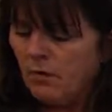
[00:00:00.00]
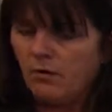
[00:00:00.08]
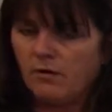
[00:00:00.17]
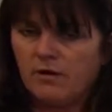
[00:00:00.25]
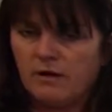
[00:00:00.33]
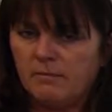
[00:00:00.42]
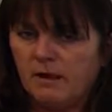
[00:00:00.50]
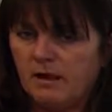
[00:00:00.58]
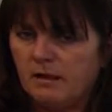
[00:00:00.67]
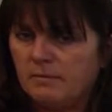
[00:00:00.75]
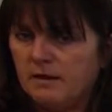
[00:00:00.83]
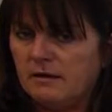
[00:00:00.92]
or
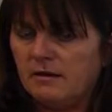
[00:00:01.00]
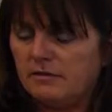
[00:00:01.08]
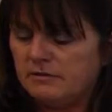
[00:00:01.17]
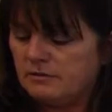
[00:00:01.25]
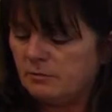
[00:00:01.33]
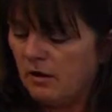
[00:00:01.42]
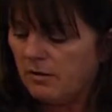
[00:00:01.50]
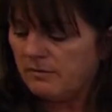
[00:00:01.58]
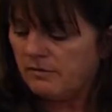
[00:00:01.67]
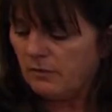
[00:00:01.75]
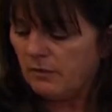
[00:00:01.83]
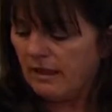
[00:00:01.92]
another
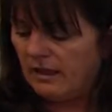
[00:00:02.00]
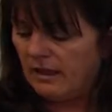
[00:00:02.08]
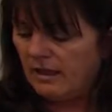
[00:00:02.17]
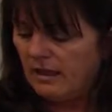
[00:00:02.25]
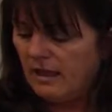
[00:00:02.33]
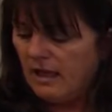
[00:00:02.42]
department away.